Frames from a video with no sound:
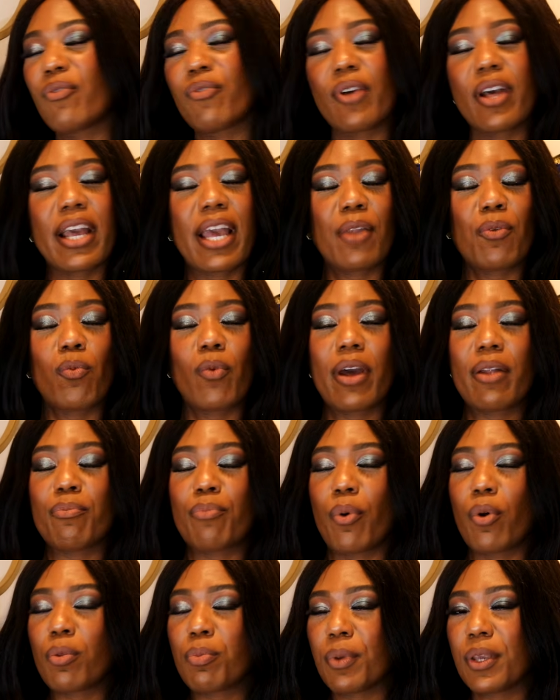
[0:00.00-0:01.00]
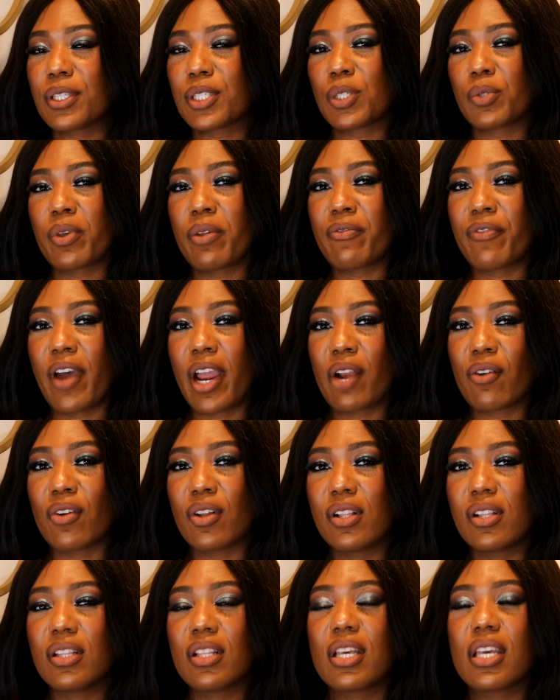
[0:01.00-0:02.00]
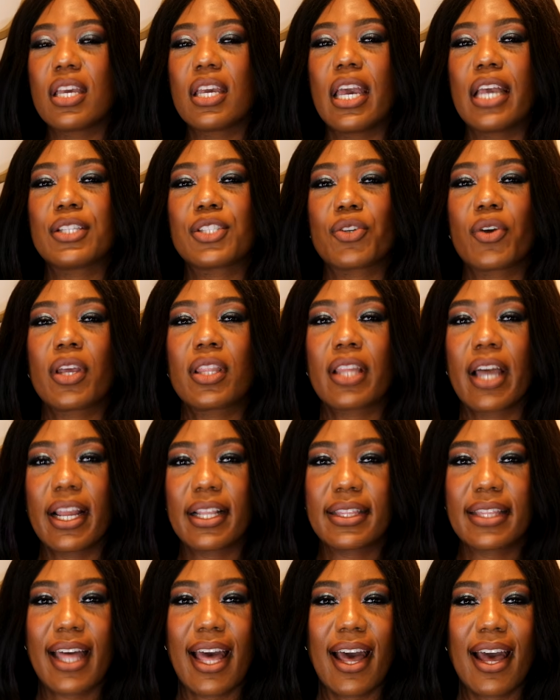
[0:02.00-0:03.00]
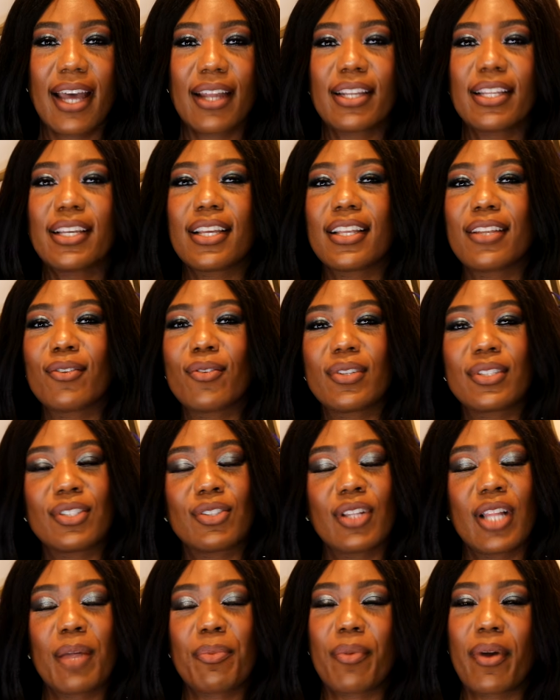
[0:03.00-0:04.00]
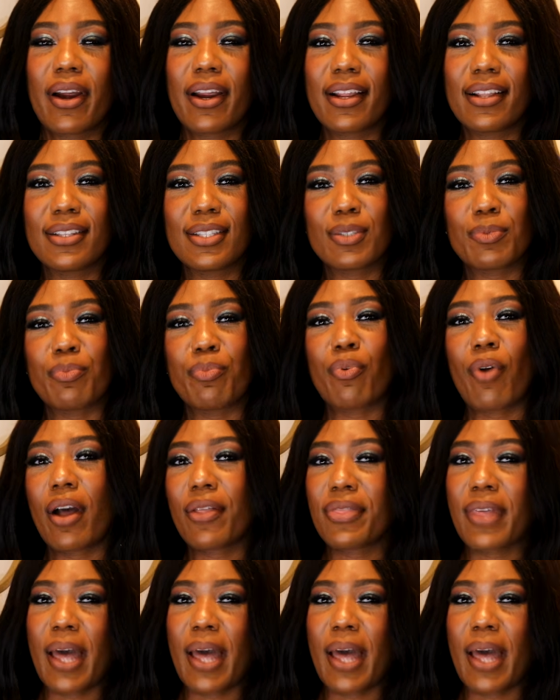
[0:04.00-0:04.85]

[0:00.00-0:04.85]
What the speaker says: Again, both pieces went viral, and so I like that Glenn Martens brought